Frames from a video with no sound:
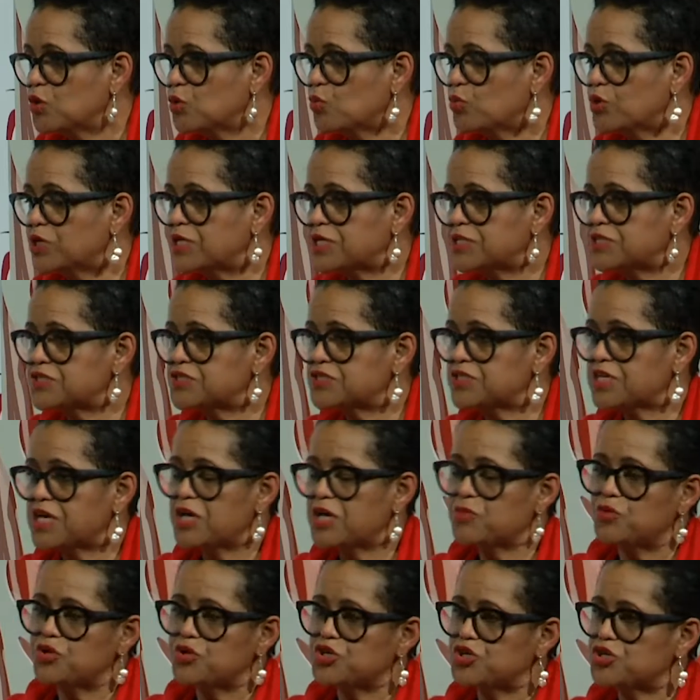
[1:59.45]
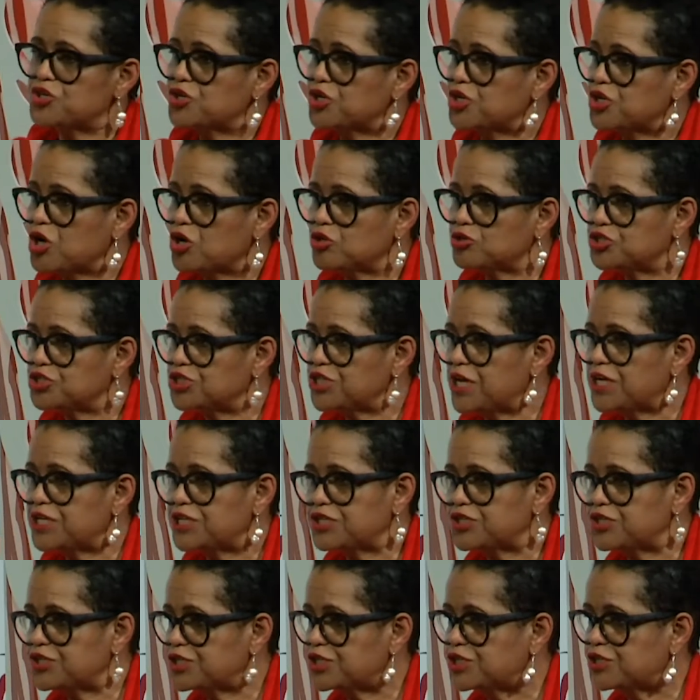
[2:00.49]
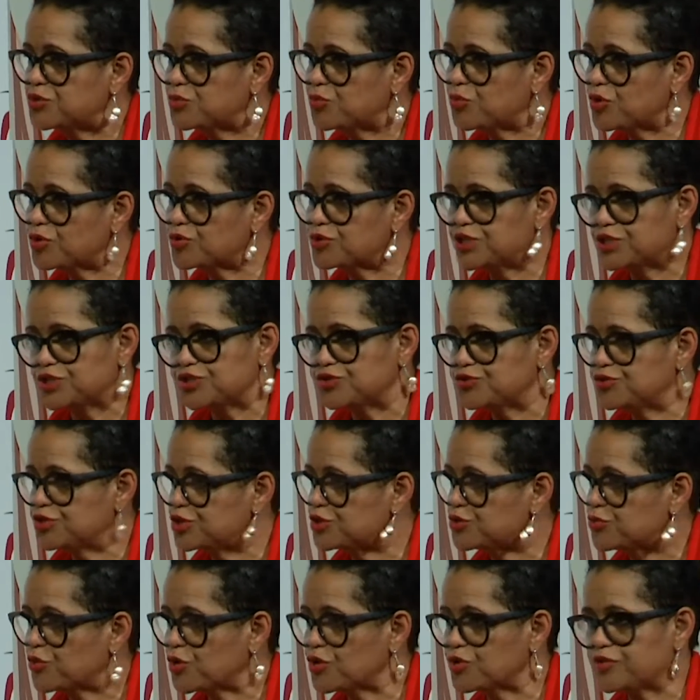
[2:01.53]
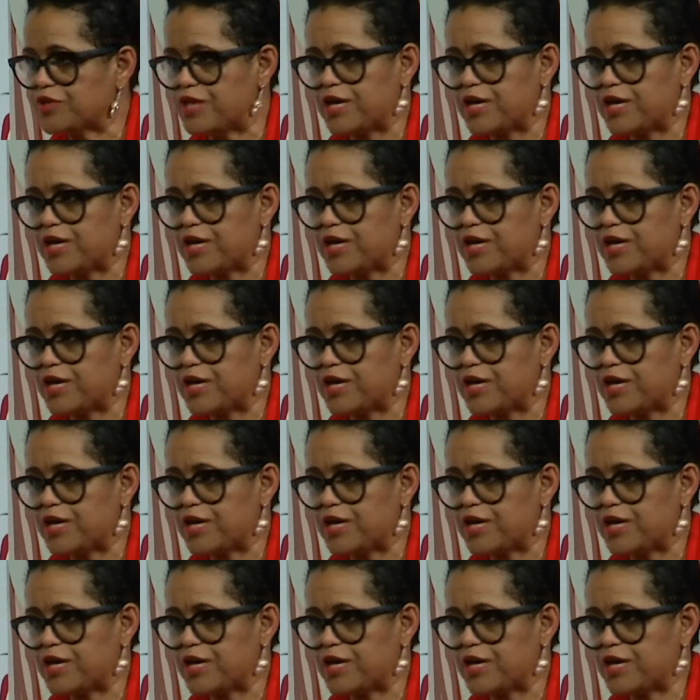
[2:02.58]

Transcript: We can say when you're negotiating, you need to work this, you need to work